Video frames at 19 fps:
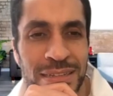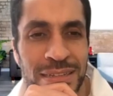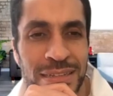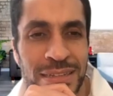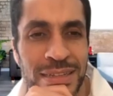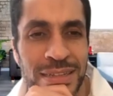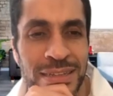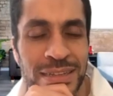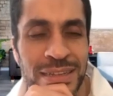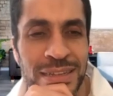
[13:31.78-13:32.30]

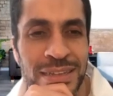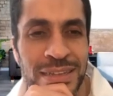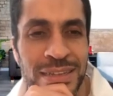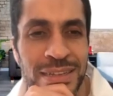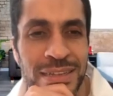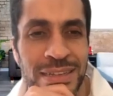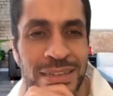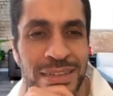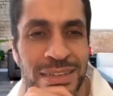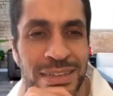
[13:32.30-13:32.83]

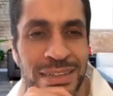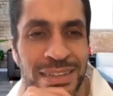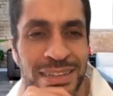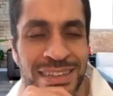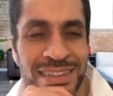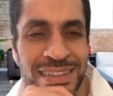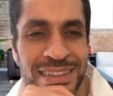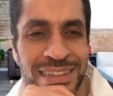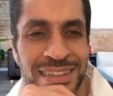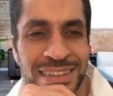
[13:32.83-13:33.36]

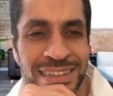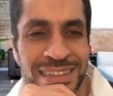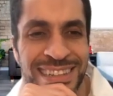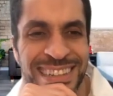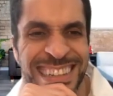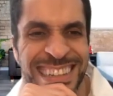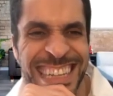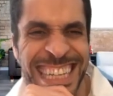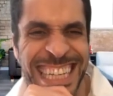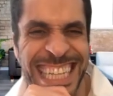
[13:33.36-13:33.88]

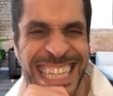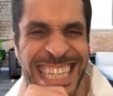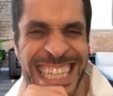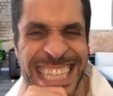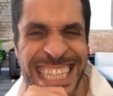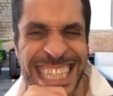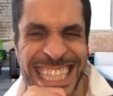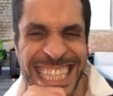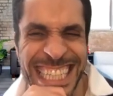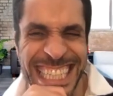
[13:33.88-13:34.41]

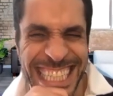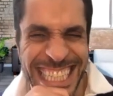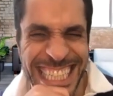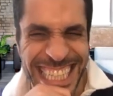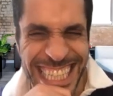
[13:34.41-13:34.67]
This person isn't speaking.